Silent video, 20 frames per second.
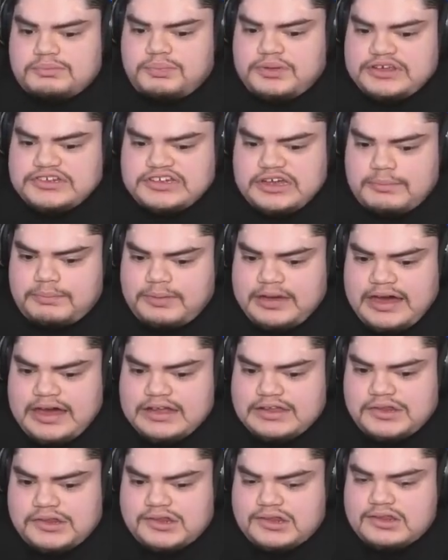pitch at
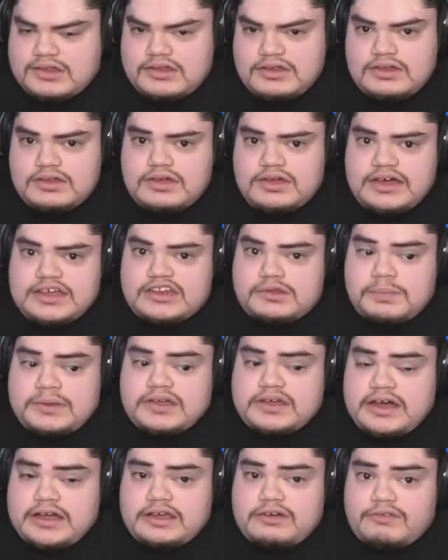bats. It's been
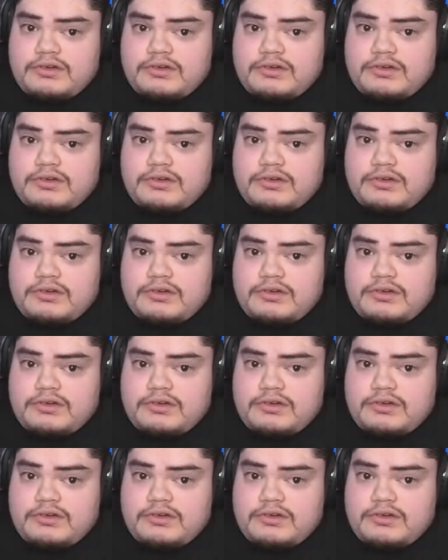kind of